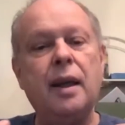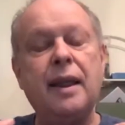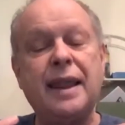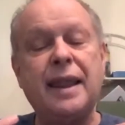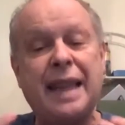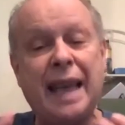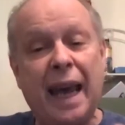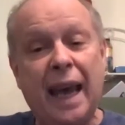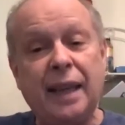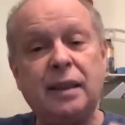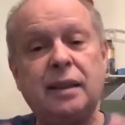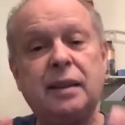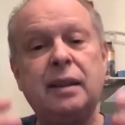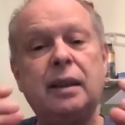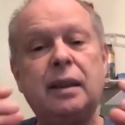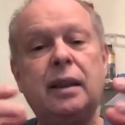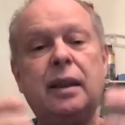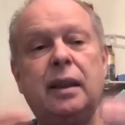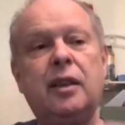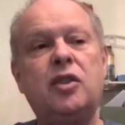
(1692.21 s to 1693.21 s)
that
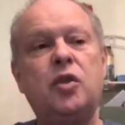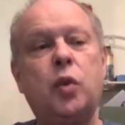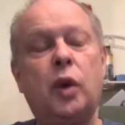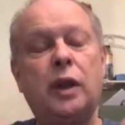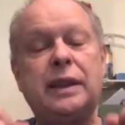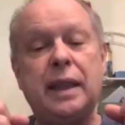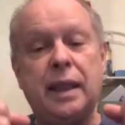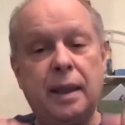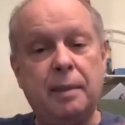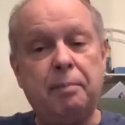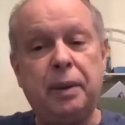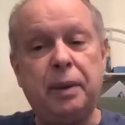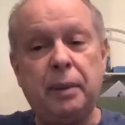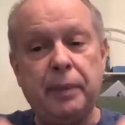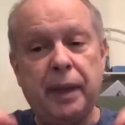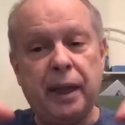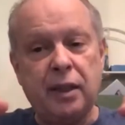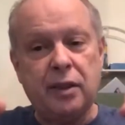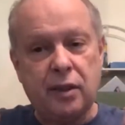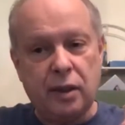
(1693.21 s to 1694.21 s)
is what
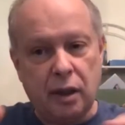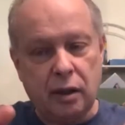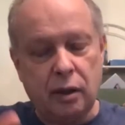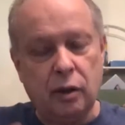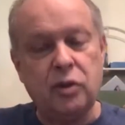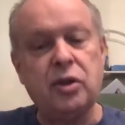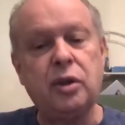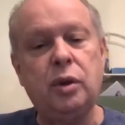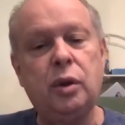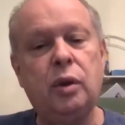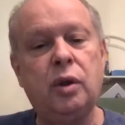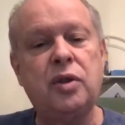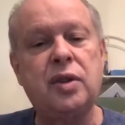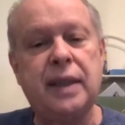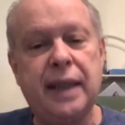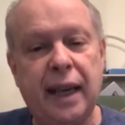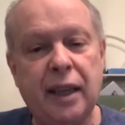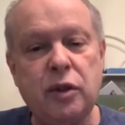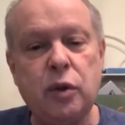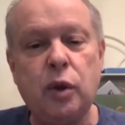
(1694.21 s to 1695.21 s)
implements those tools.
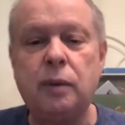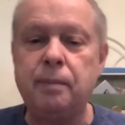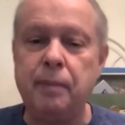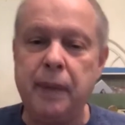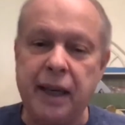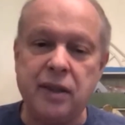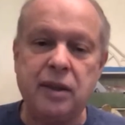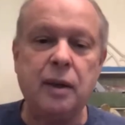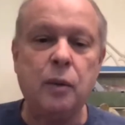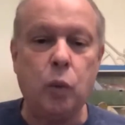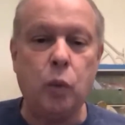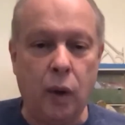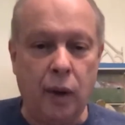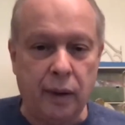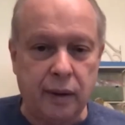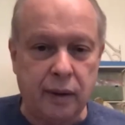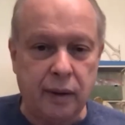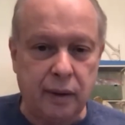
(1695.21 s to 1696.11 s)
That's what makes them work.